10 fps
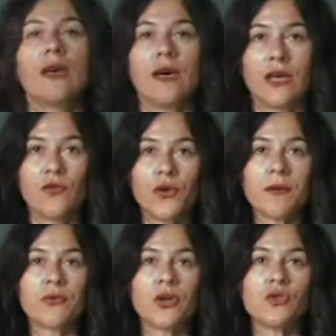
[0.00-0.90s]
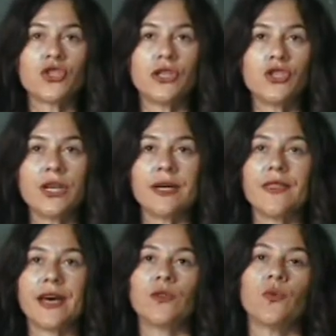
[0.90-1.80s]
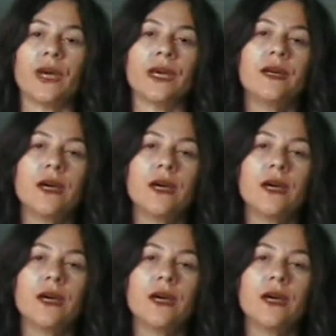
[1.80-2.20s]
If we approach teaching in that way,